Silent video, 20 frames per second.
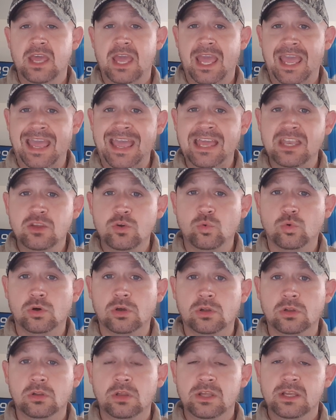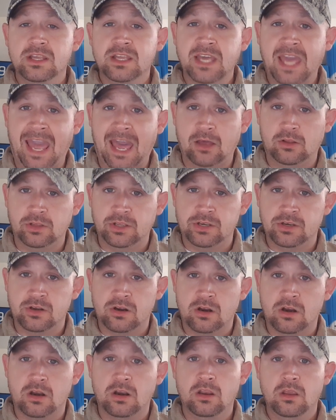annual
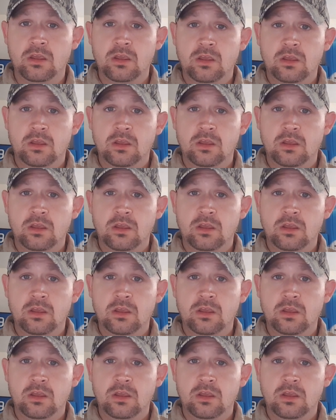calendar